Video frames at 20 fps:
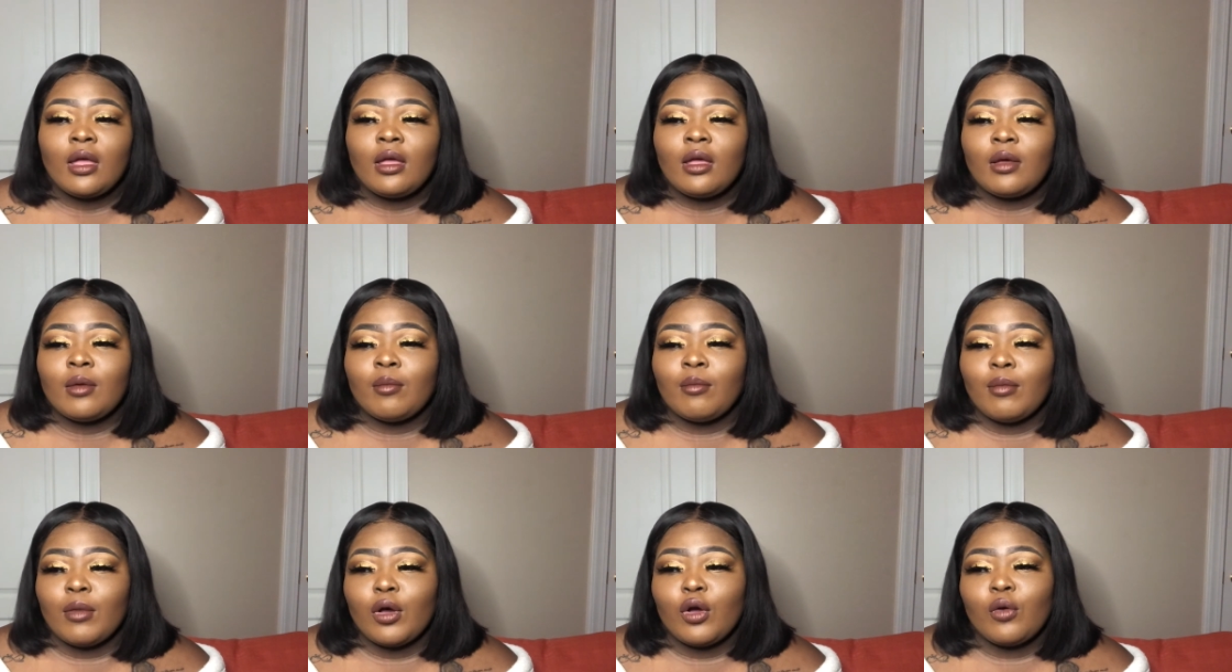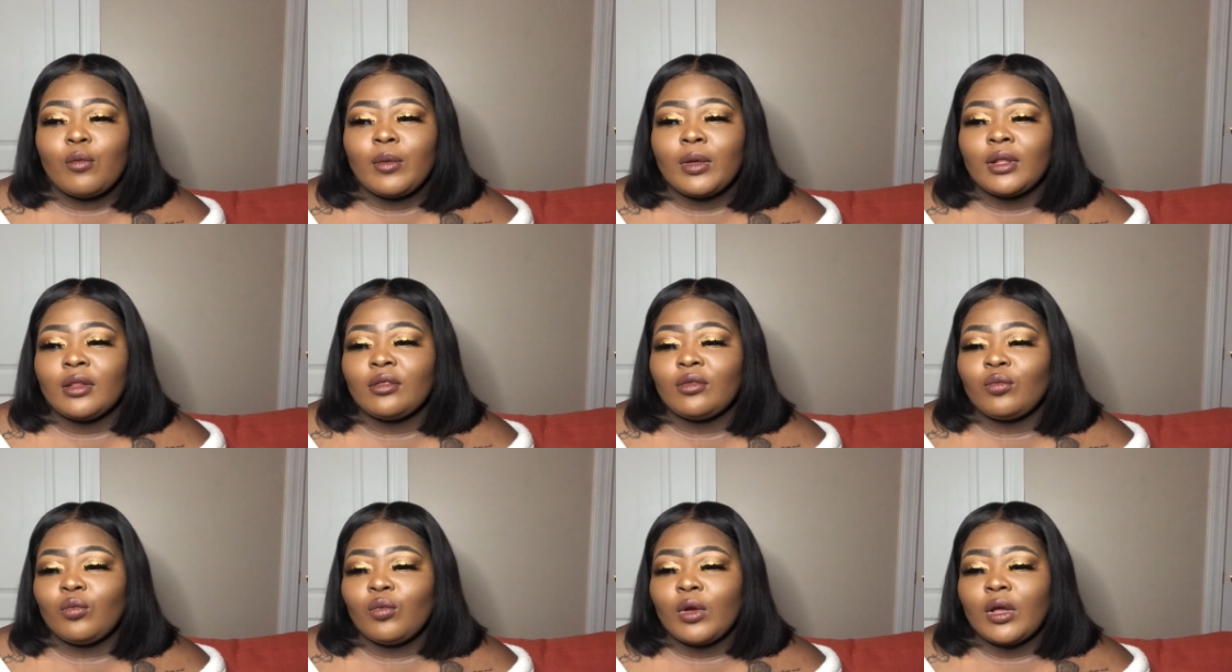moments
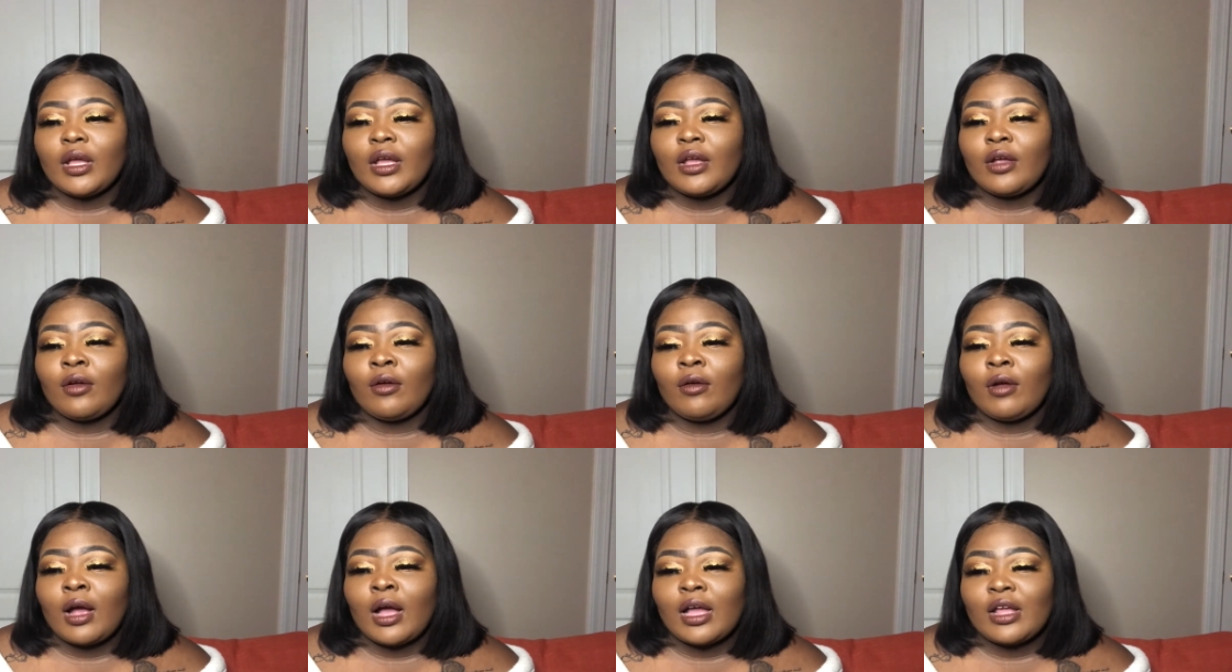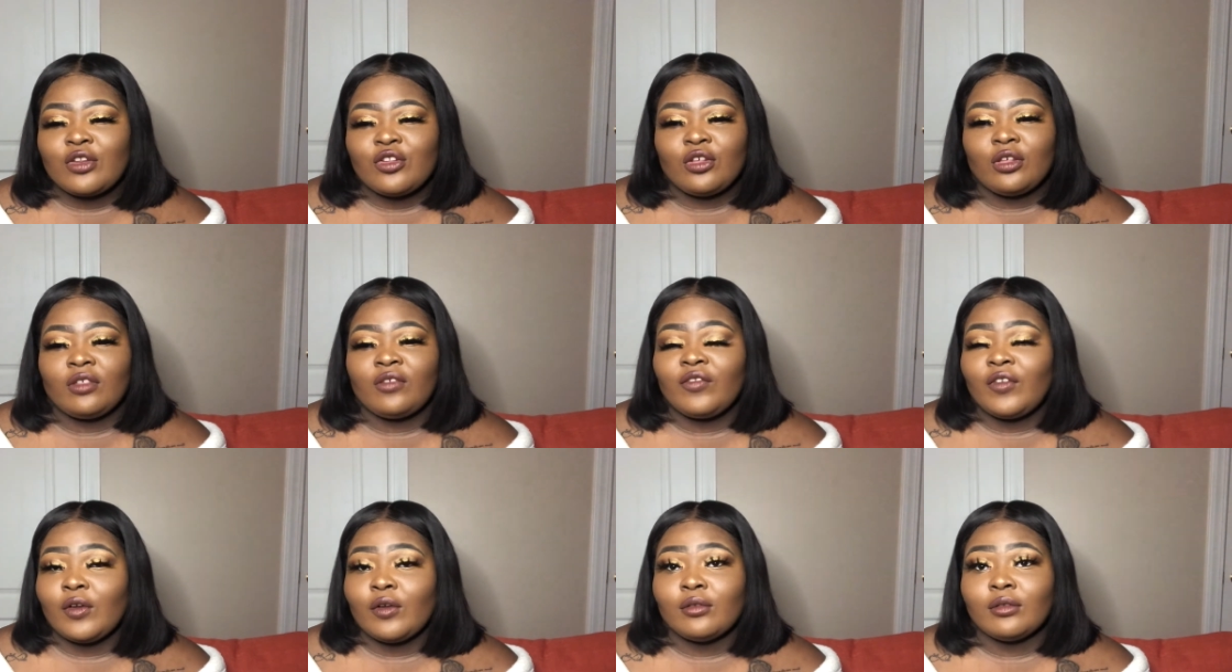where I just
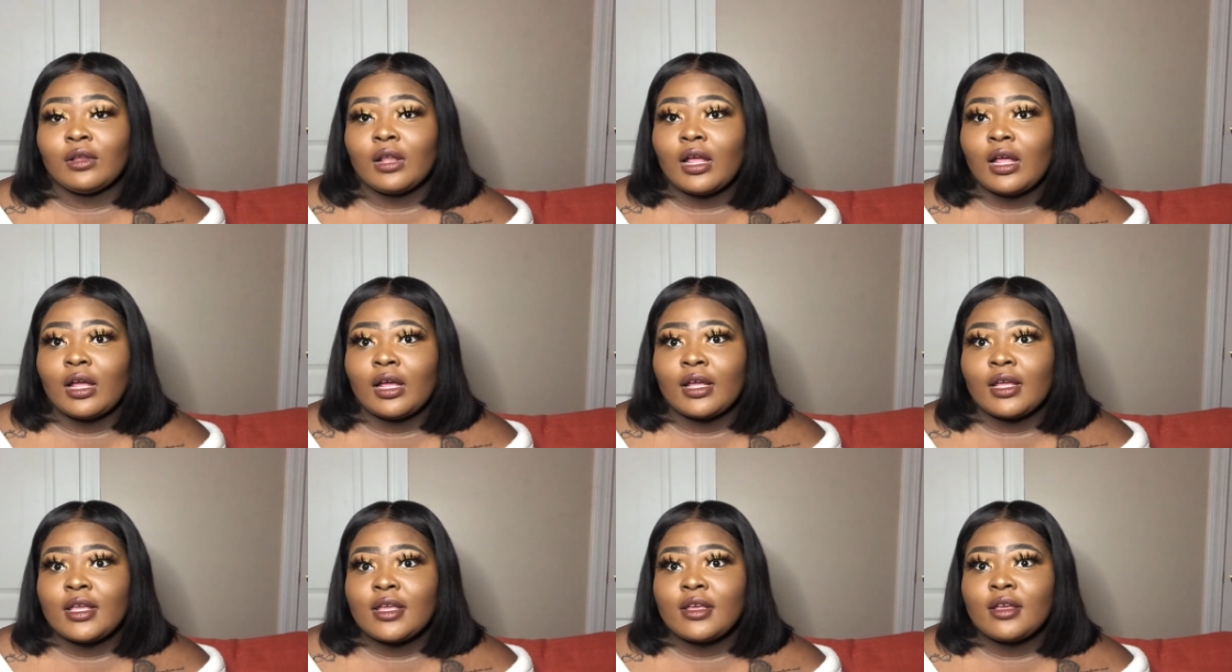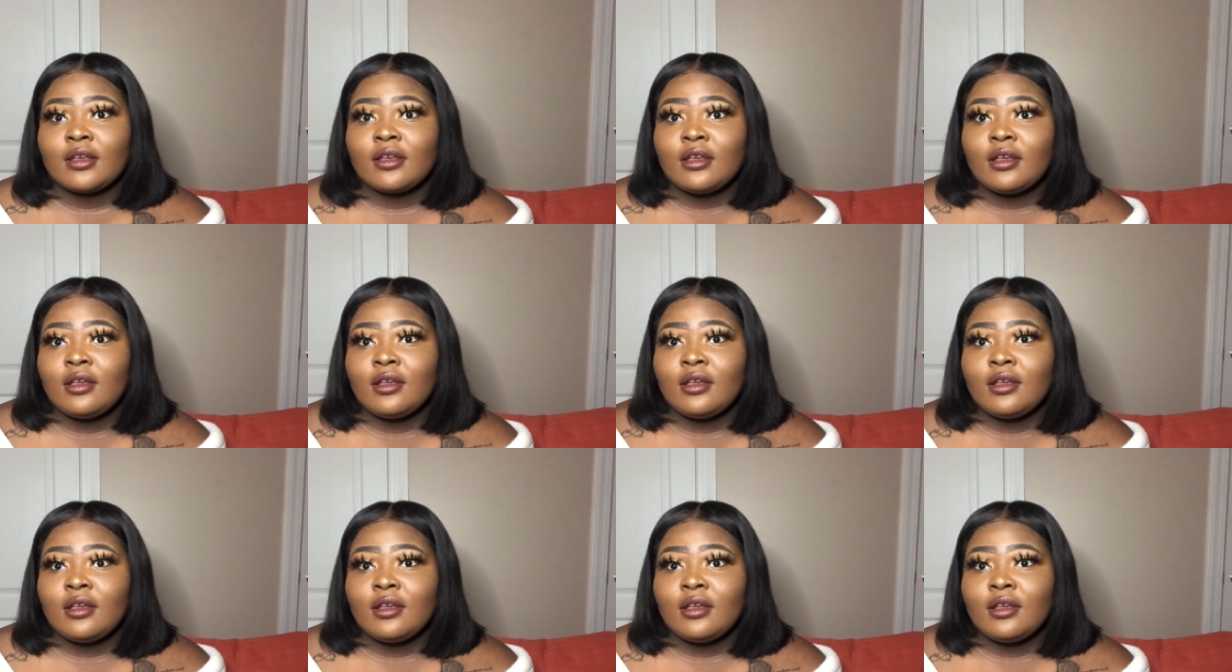felt like